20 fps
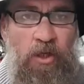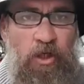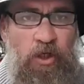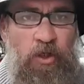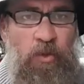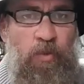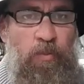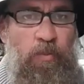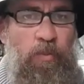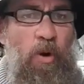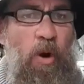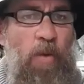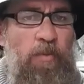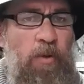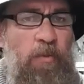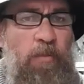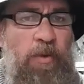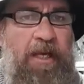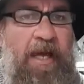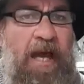you would
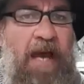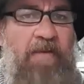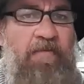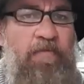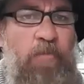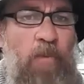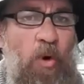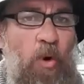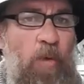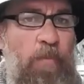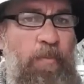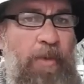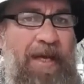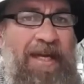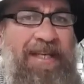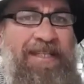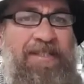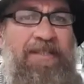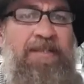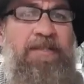probably have more
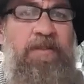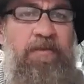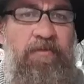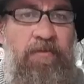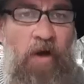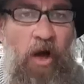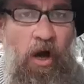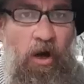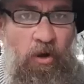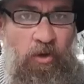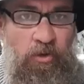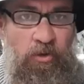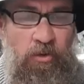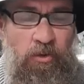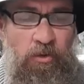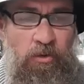pieces of gold.